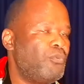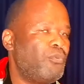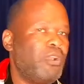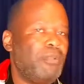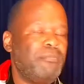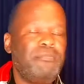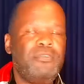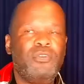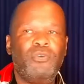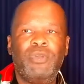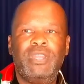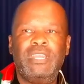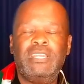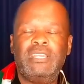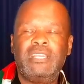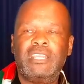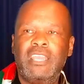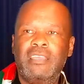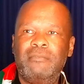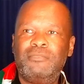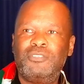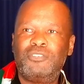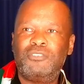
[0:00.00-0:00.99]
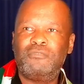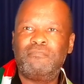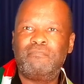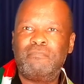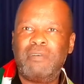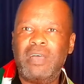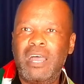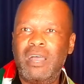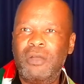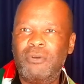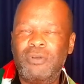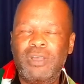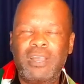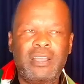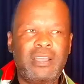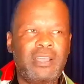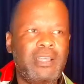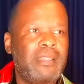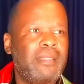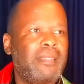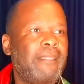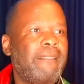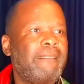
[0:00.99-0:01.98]
when it came to
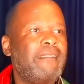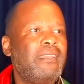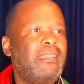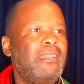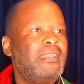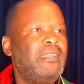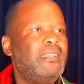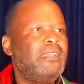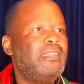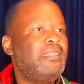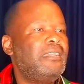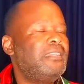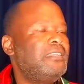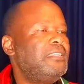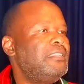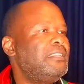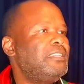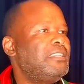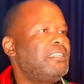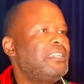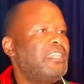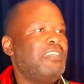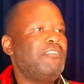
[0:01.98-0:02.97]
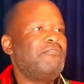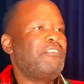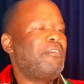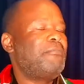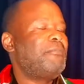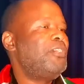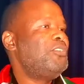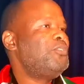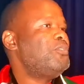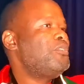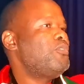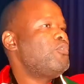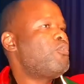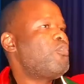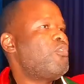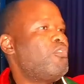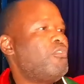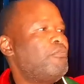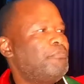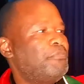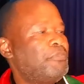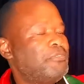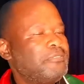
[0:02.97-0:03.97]
power, gave abantu
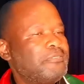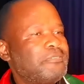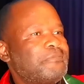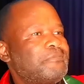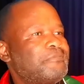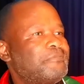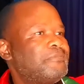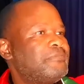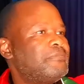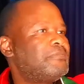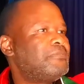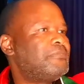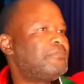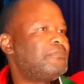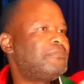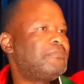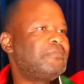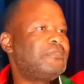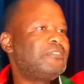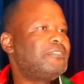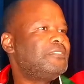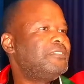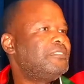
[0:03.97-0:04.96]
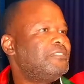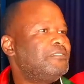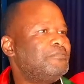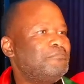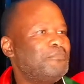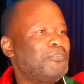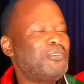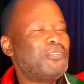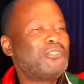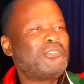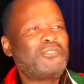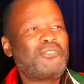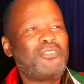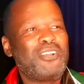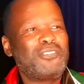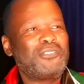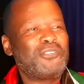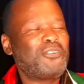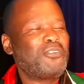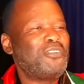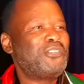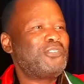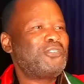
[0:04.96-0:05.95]
inkomo, because it
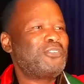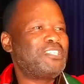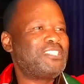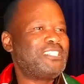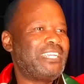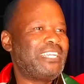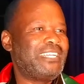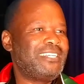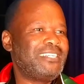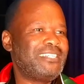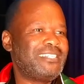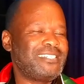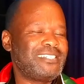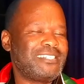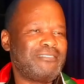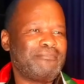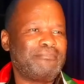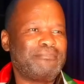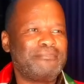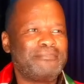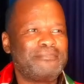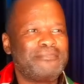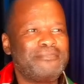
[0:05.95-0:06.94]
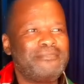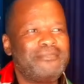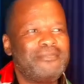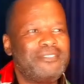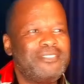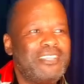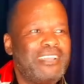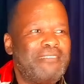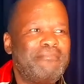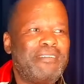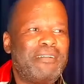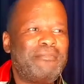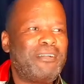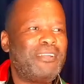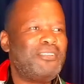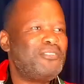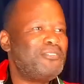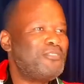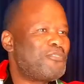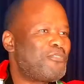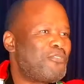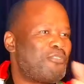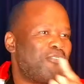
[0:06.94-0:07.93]
was always socialism.
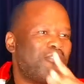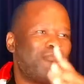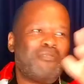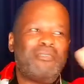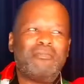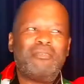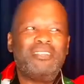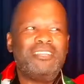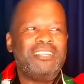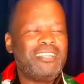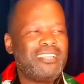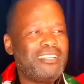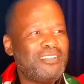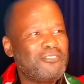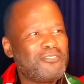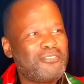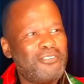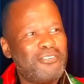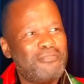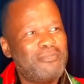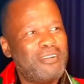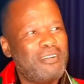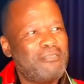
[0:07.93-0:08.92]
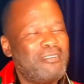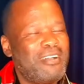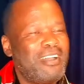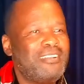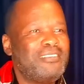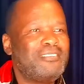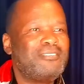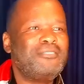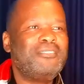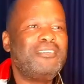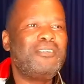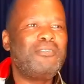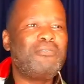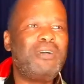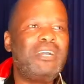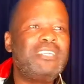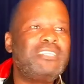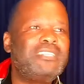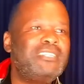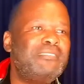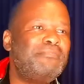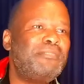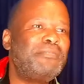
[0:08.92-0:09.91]
Abantu inkomo, abaniki inkomo abantu.
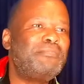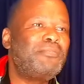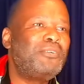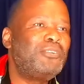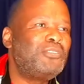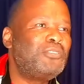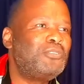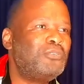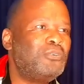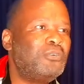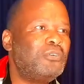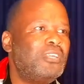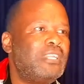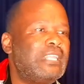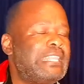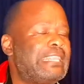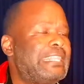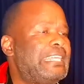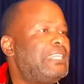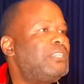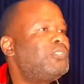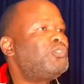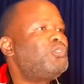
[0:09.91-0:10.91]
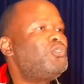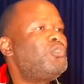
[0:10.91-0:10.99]
What did people do? They